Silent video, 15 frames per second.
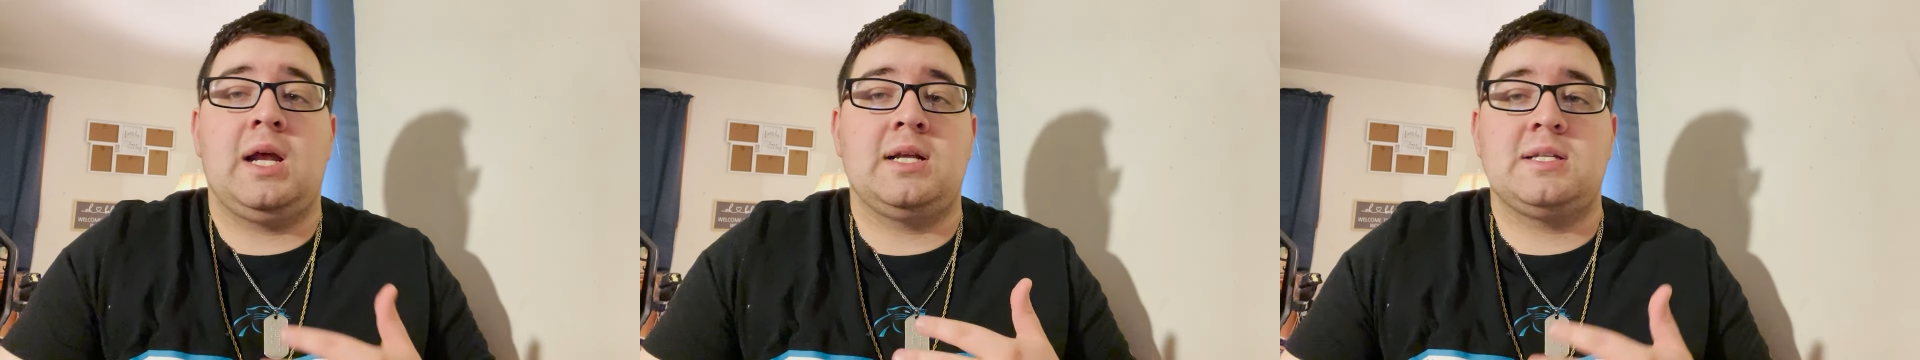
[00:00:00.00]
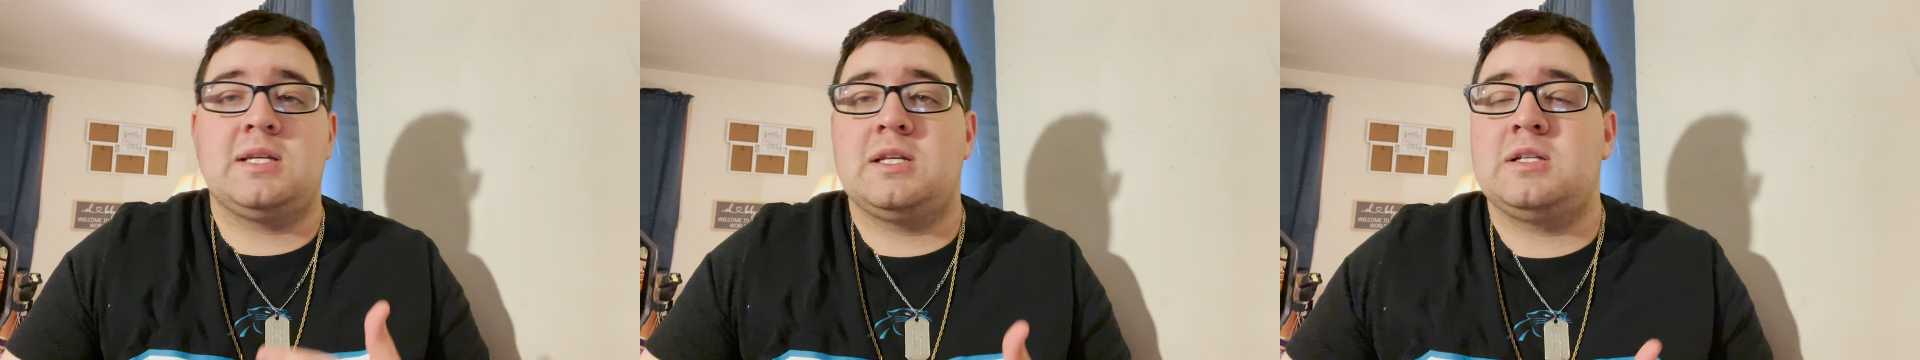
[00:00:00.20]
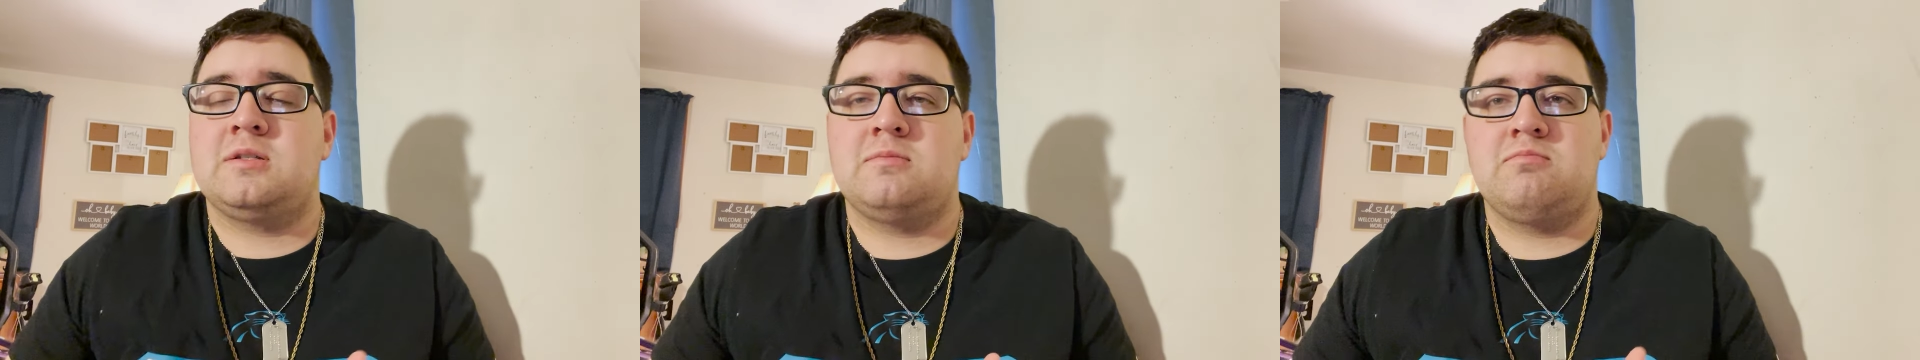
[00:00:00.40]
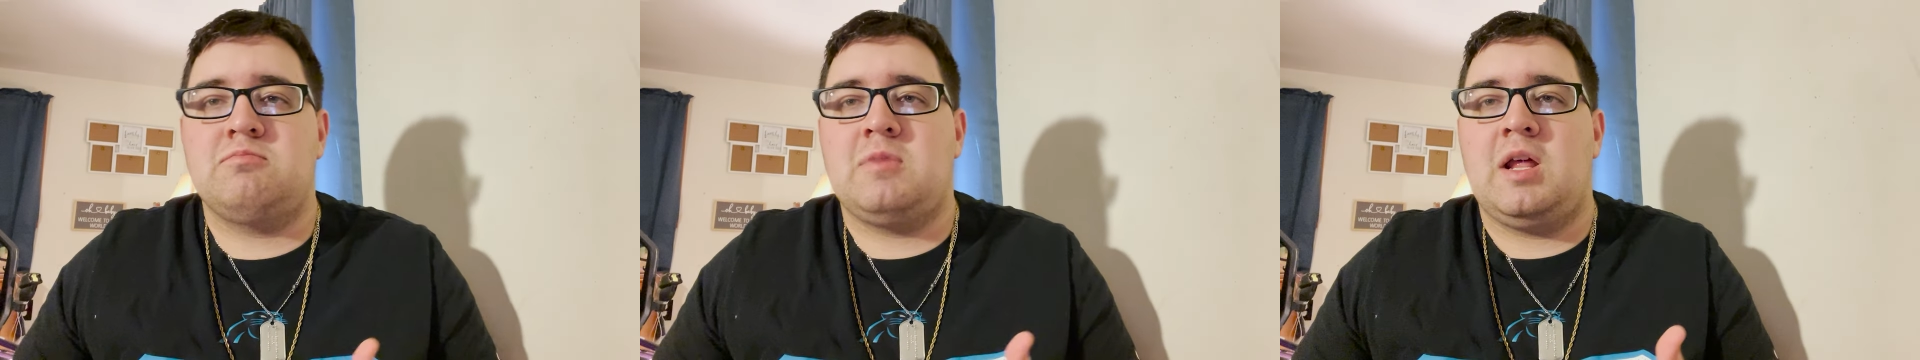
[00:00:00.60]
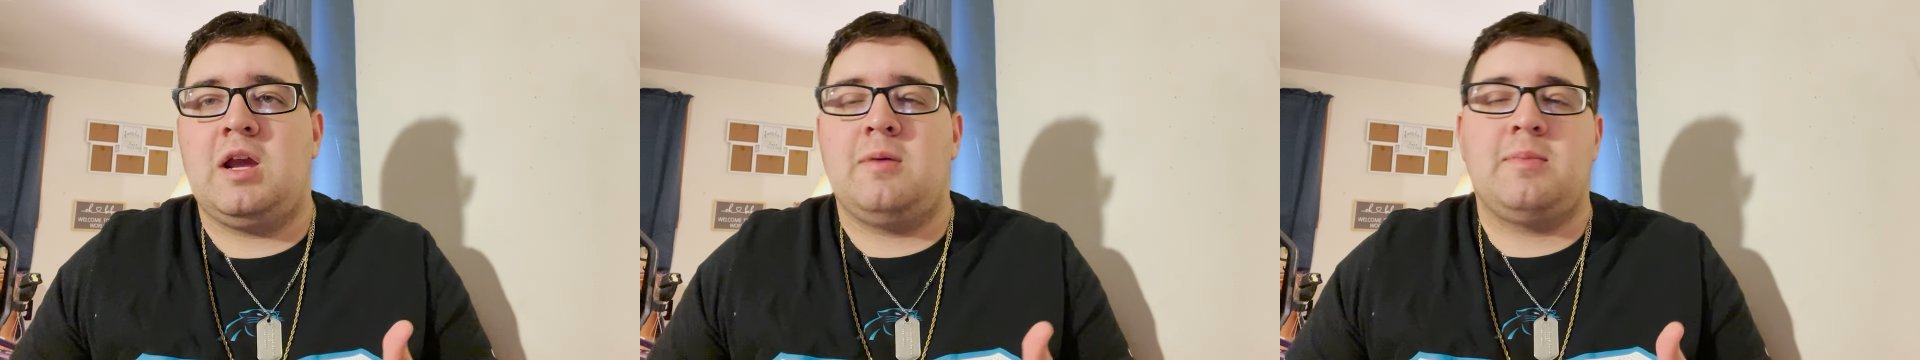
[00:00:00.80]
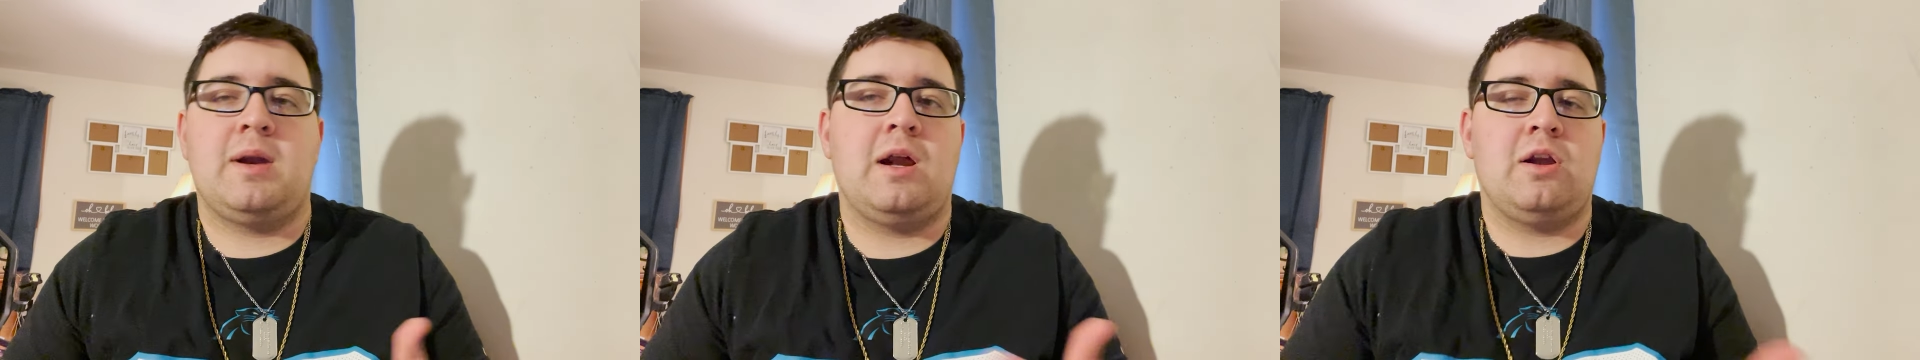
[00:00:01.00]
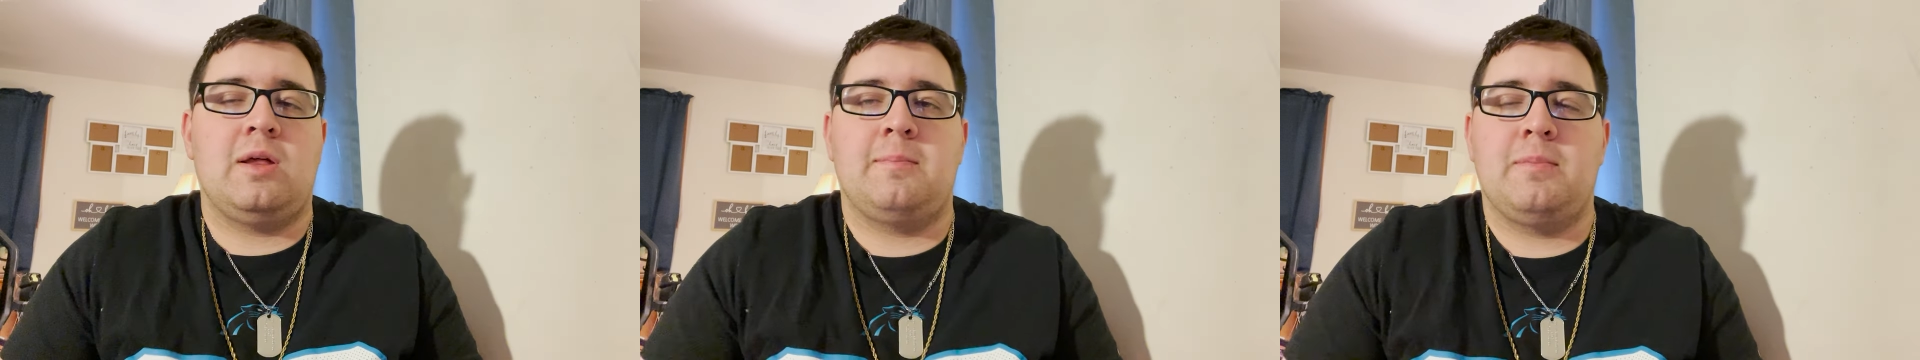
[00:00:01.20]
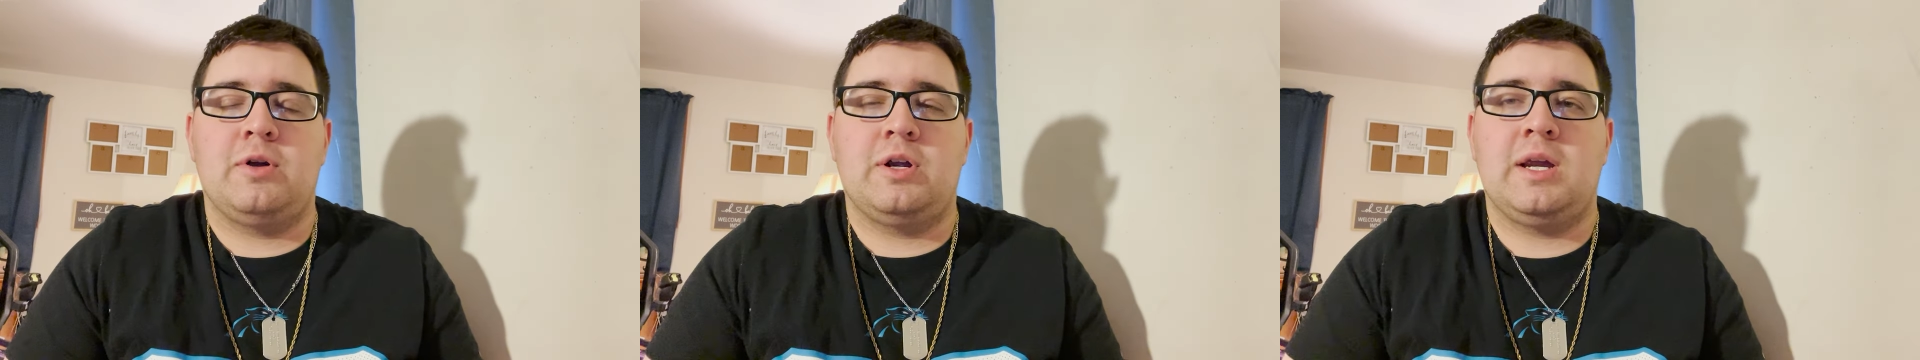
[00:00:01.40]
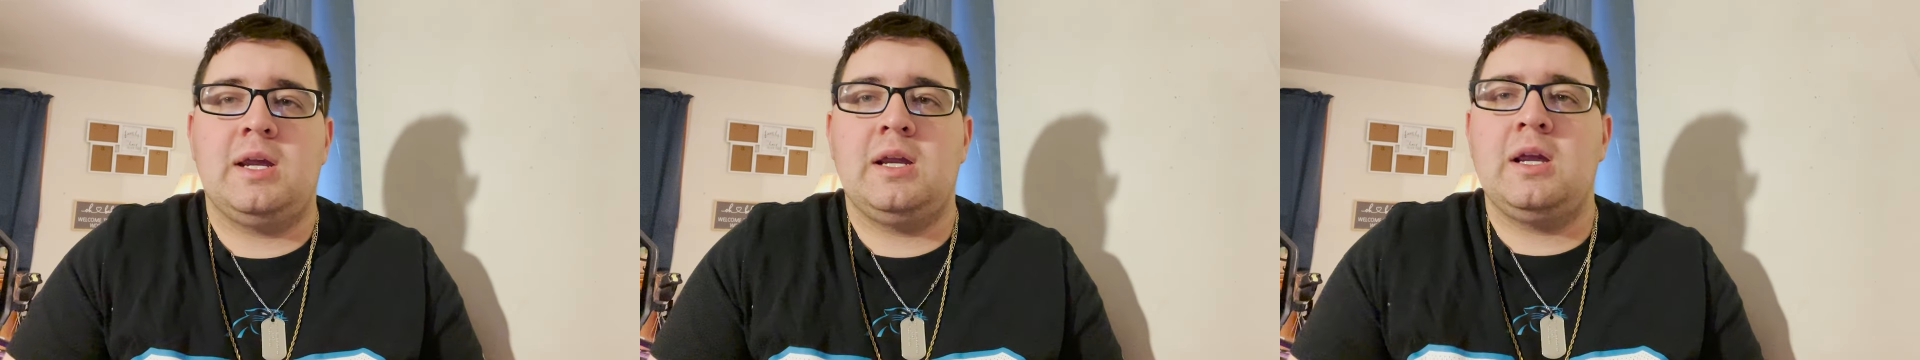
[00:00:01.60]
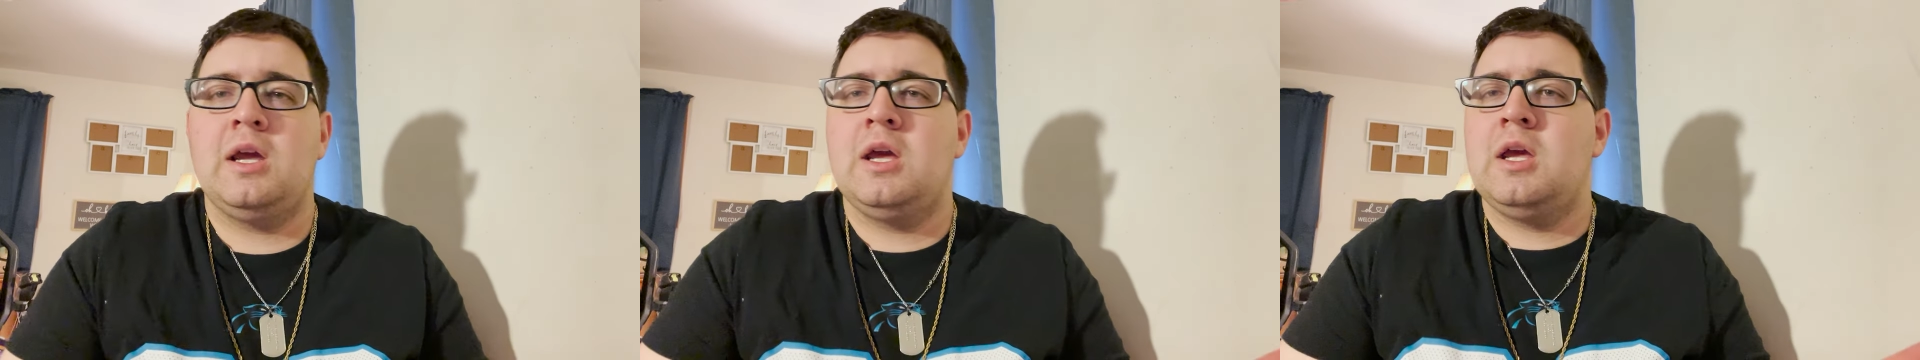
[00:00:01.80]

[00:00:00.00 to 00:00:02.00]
I said, is there, but I don't like Burger King.